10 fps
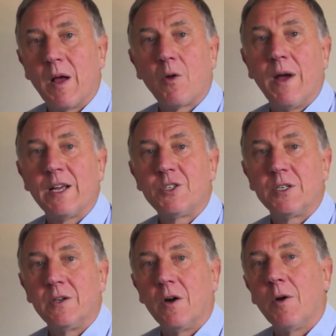
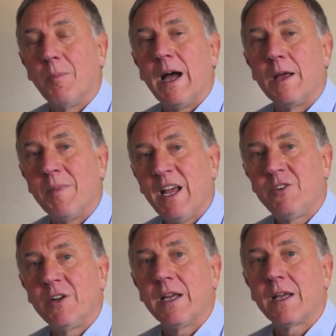question or
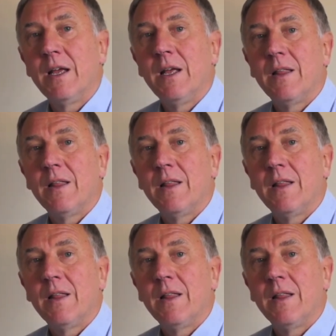biometric